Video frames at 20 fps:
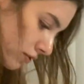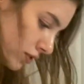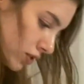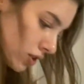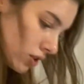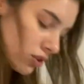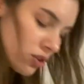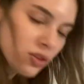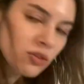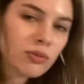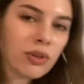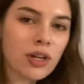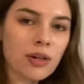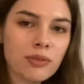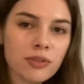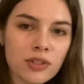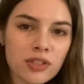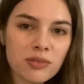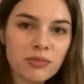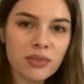Still 2
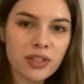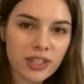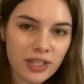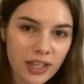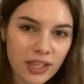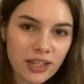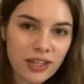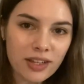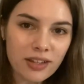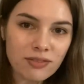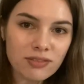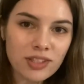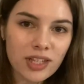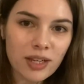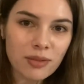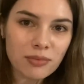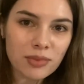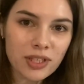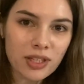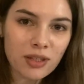hours, but again, I have
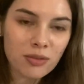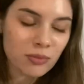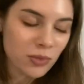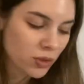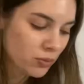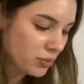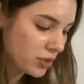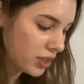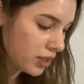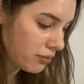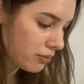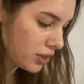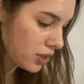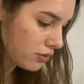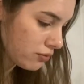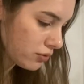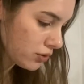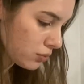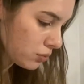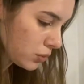time to come home and get ready
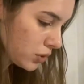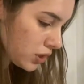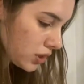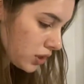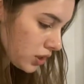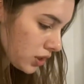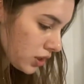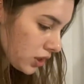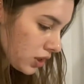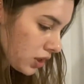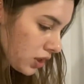for work.